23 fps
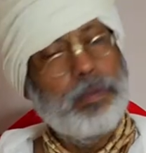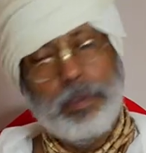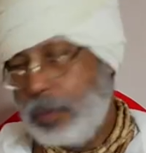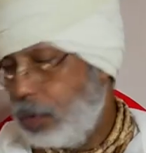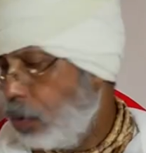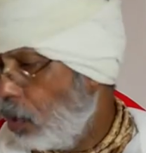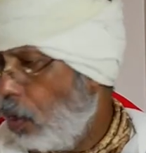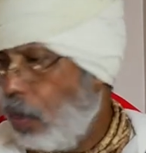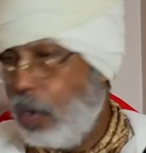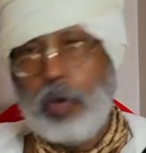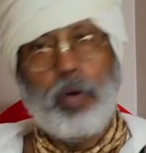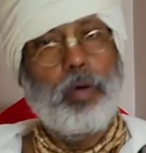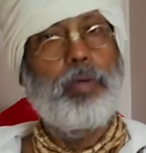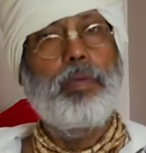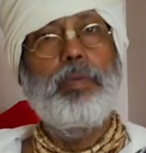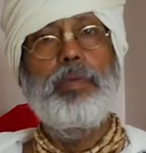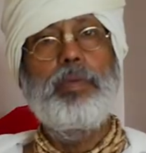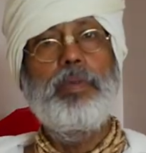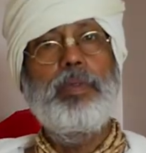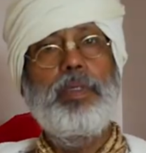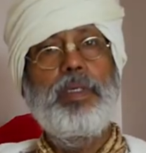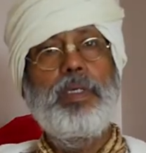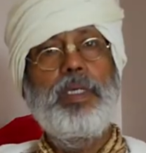No.
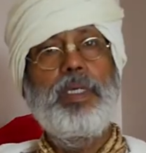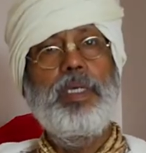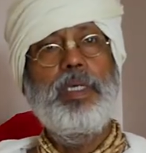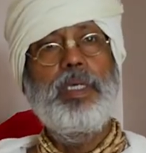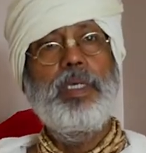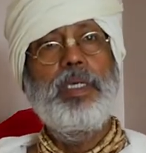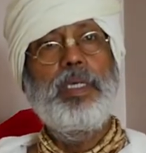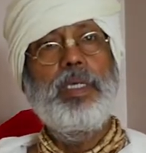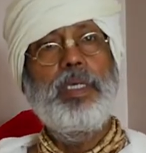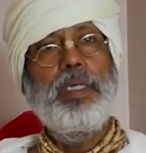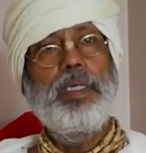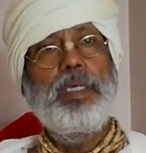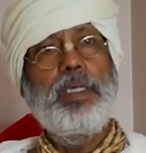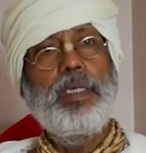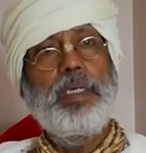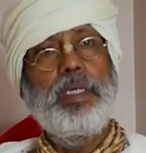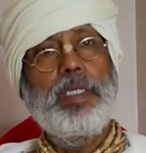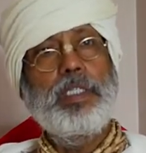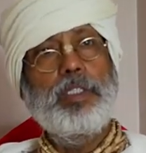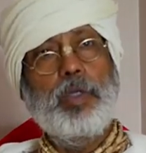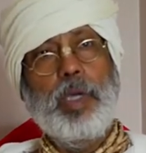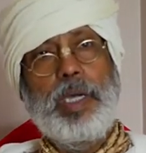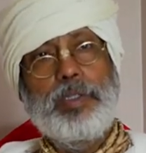
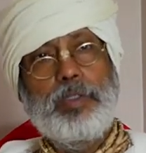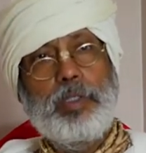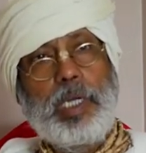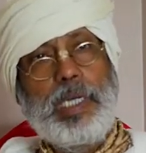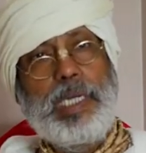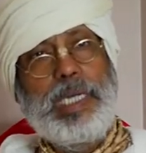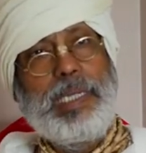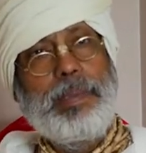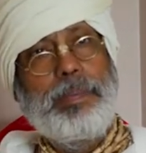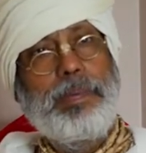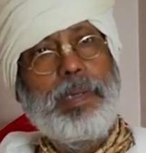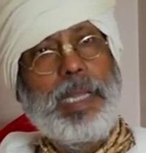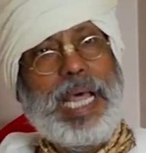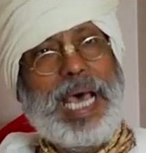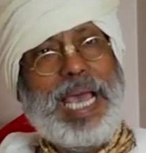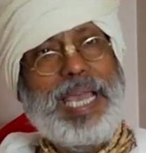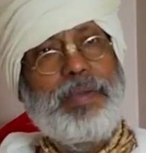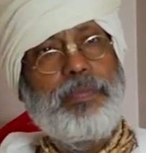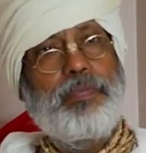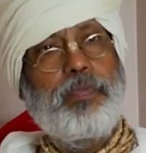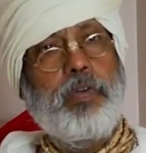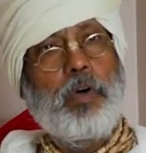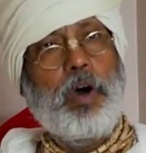He's going to live
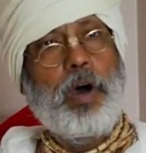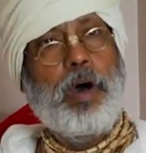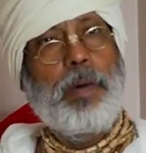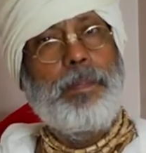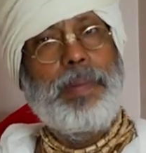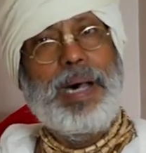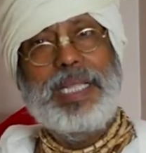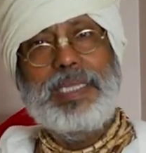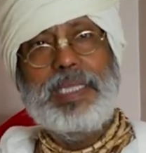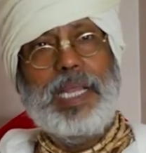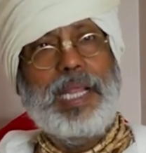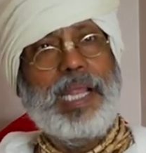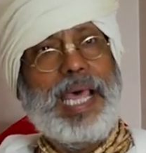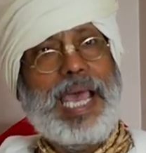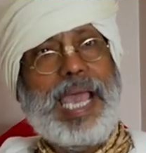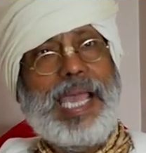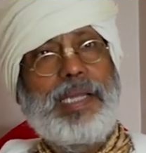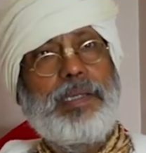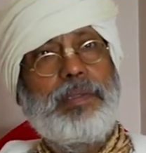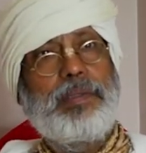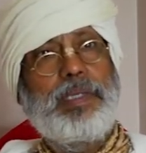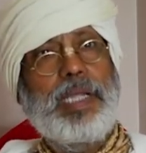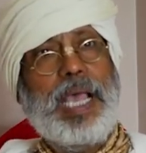life for
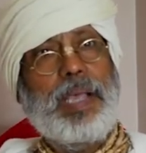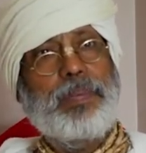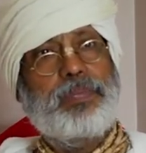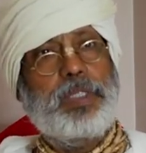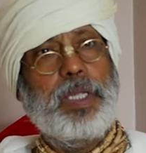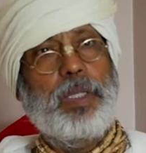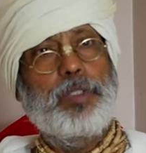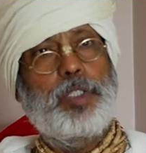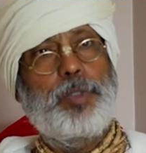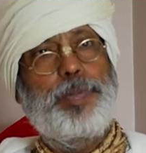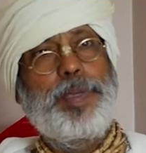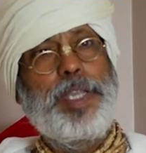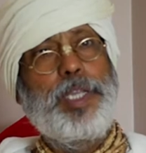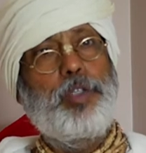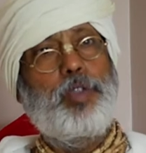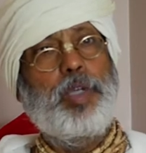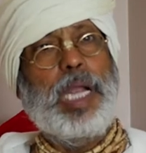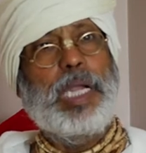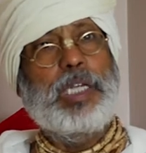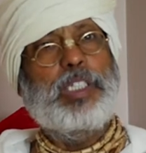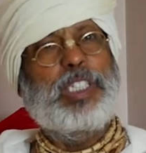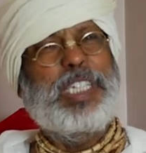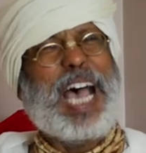motherland, have some
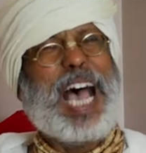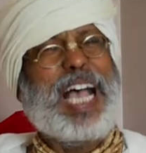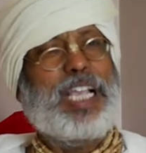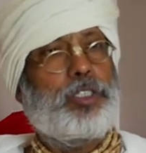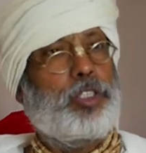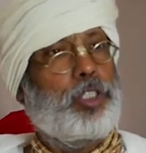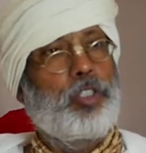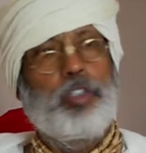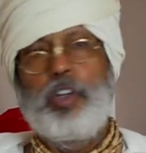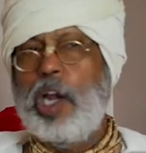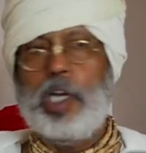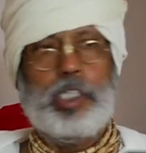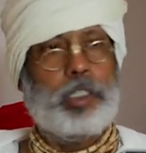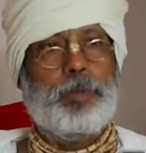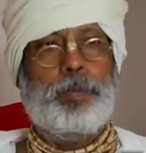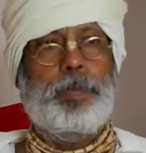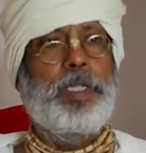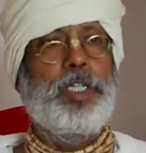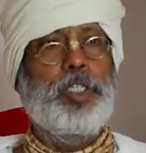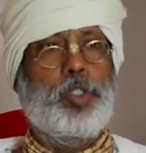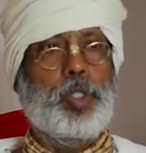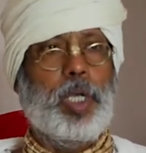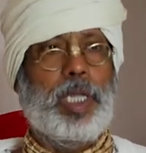spiritual touch, not
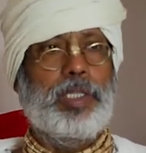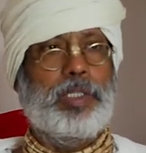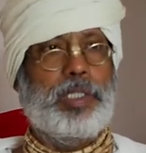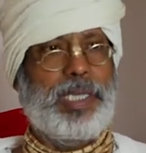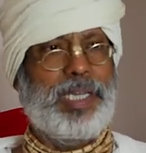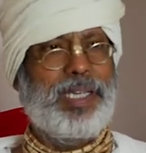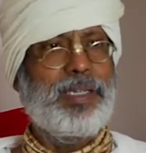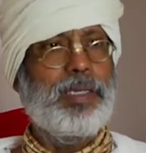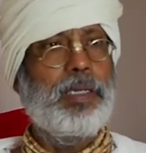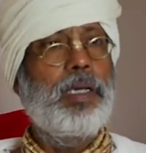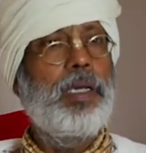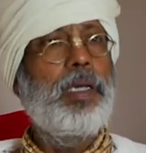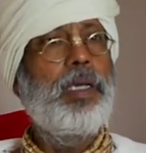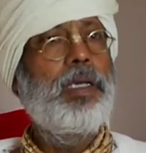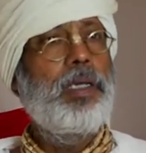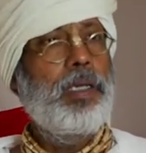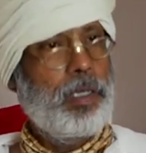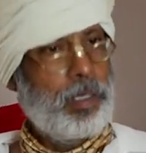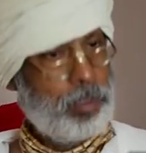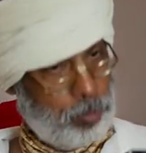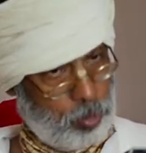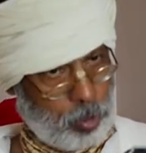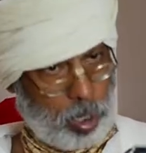spiritual thing,
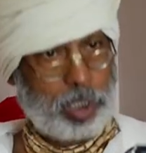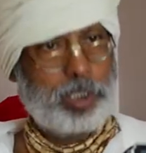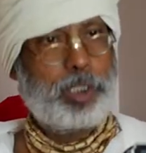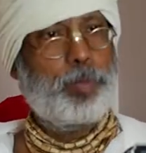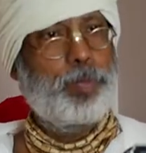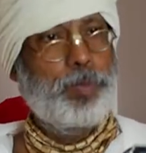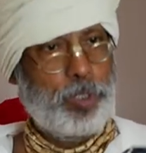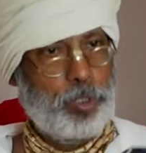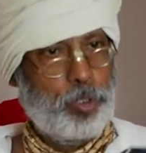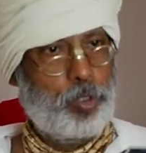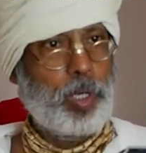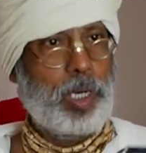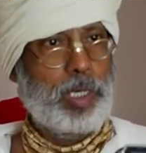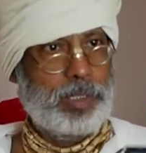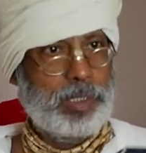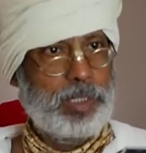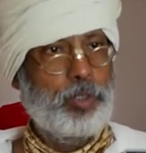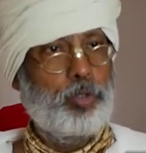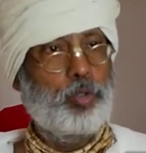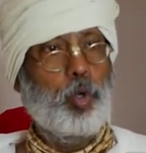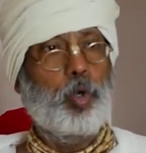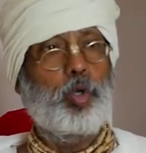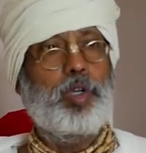not spiritual
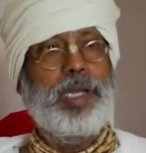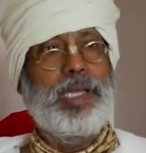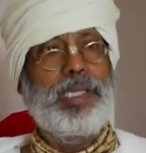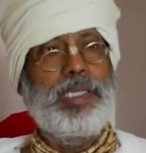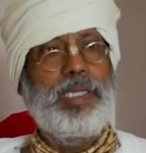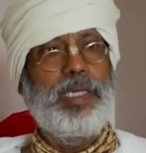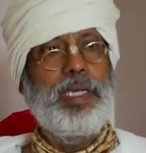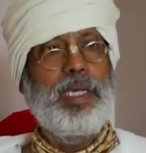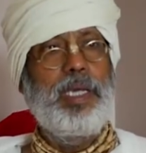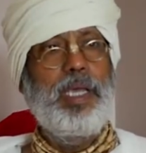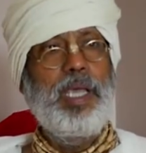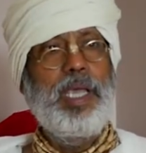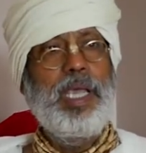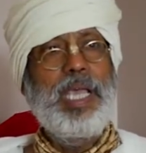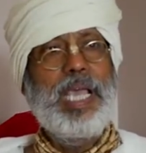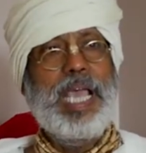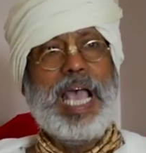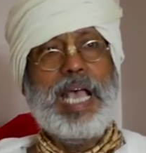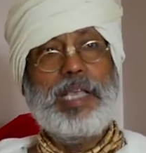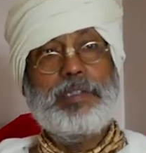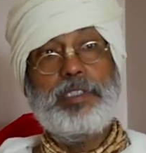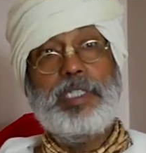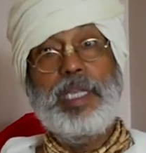thing totally,
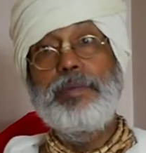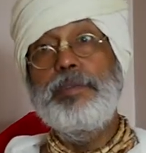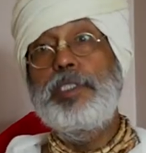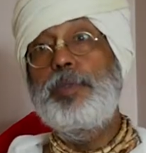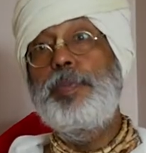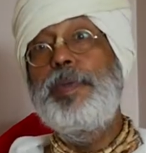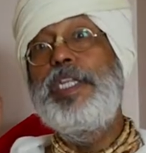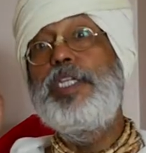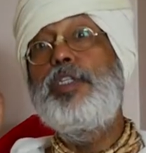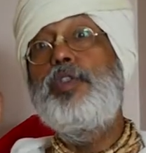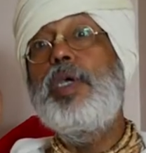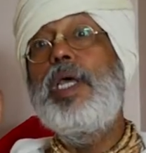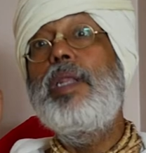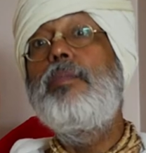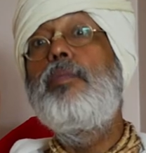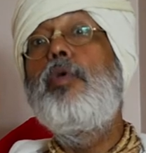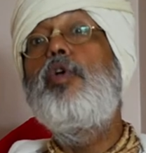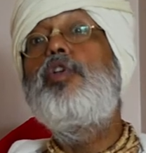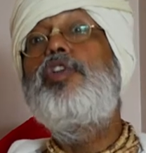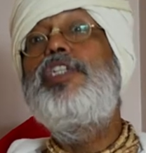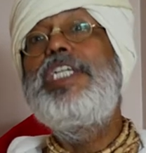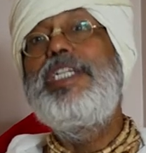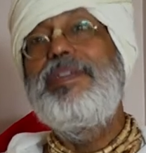have some spiritual
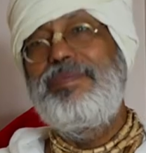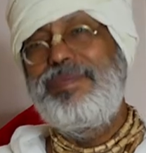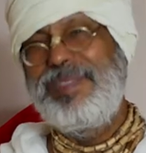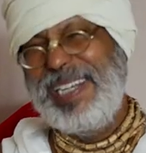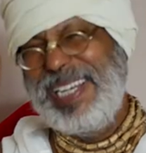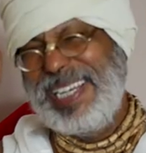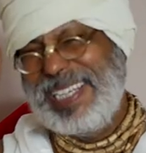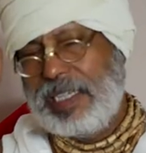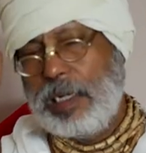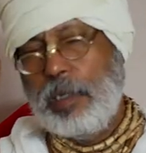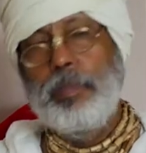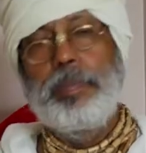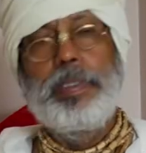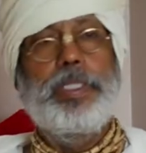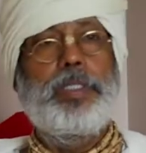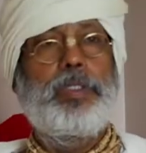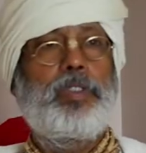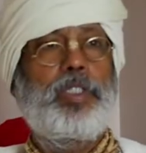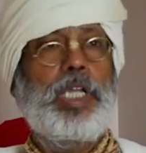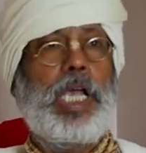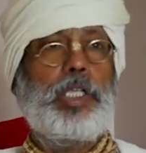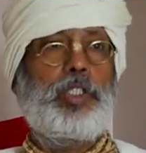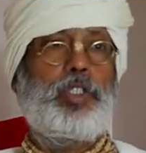motive, little
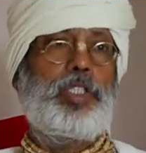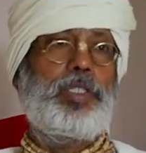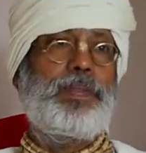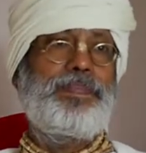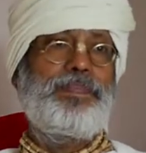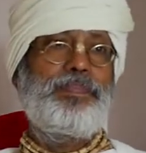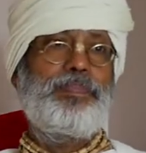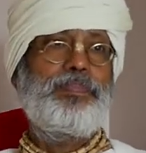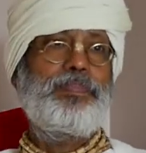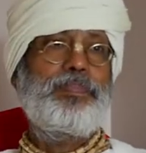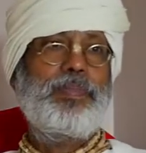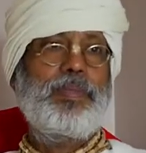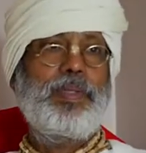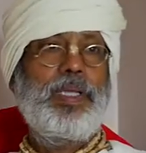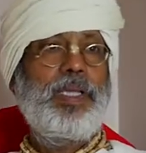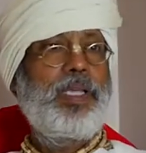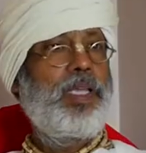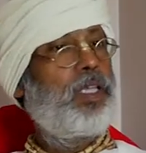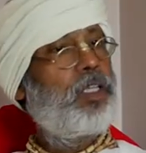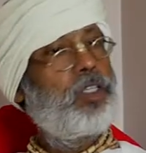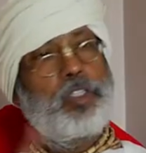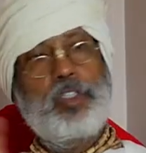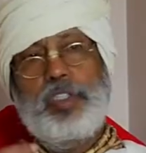bit, touch
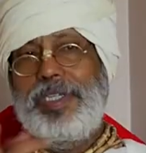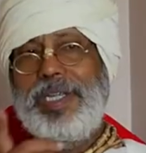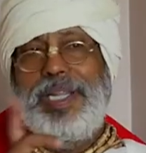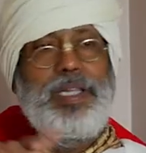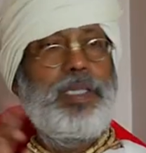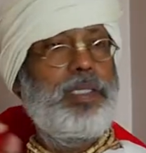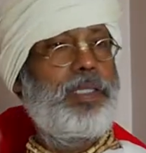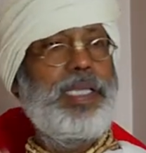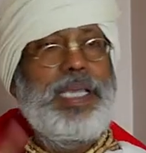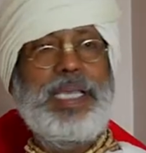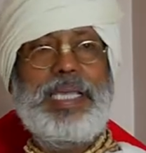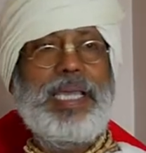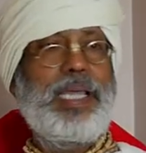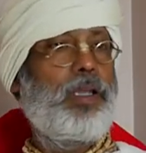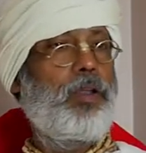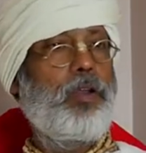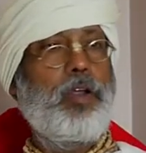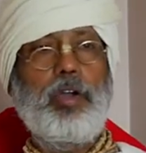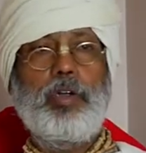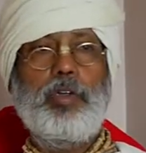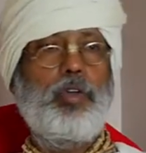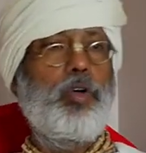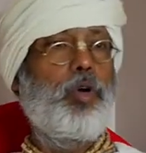still they
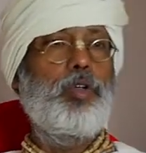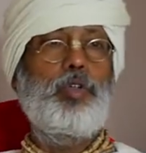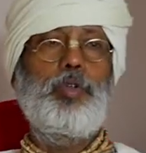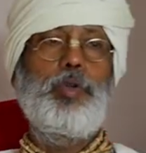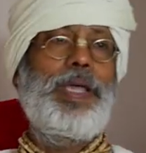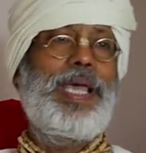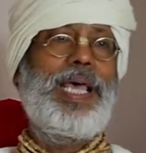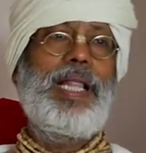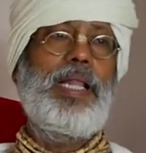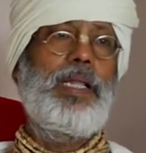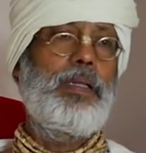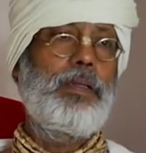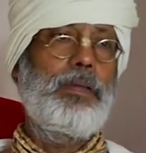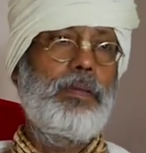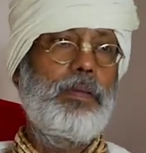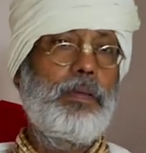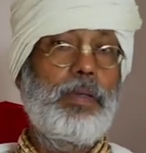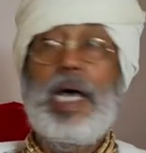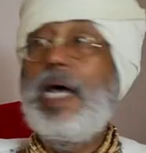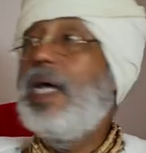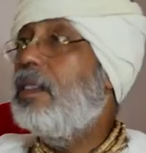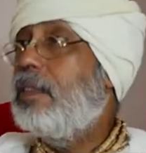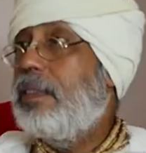cannot go to hell.
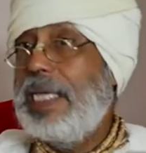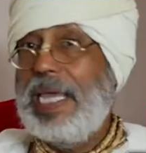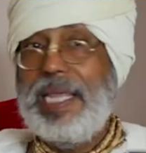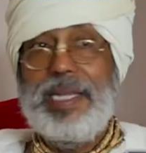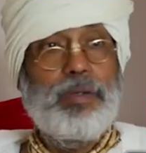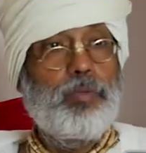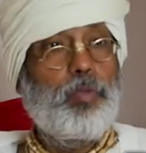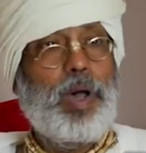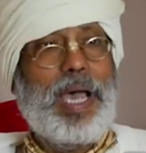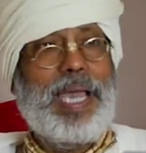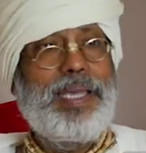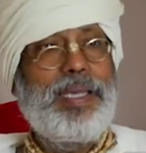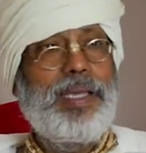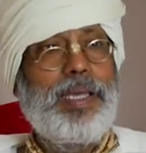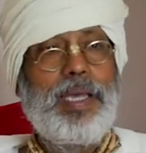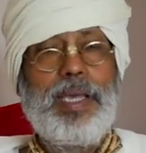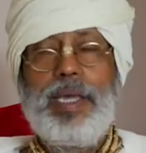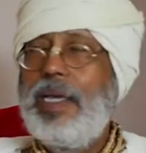Well, then why?